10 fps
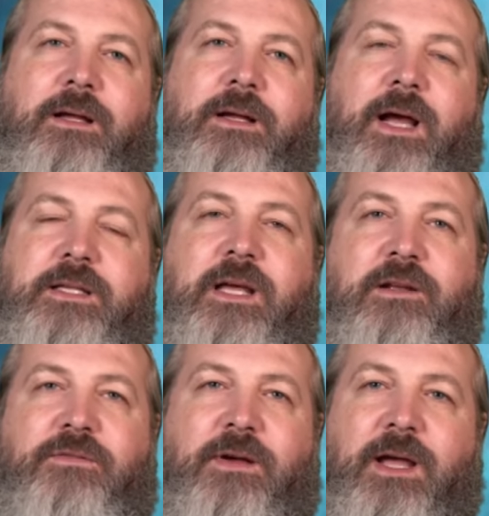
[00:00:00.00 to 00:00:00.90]

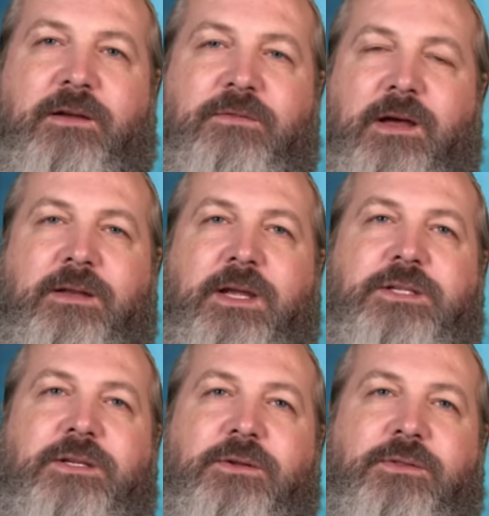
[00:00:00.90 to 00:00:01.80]
identifying
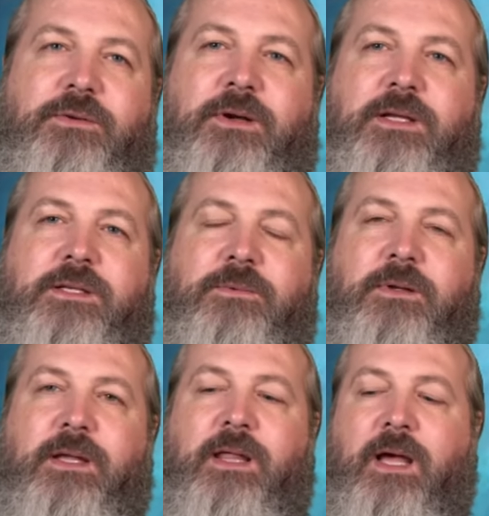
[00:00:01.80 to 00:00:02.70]
foundational authorities are
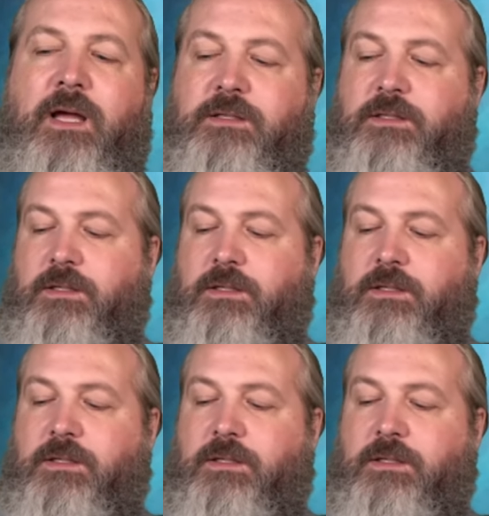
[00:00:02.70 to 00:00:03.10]
really that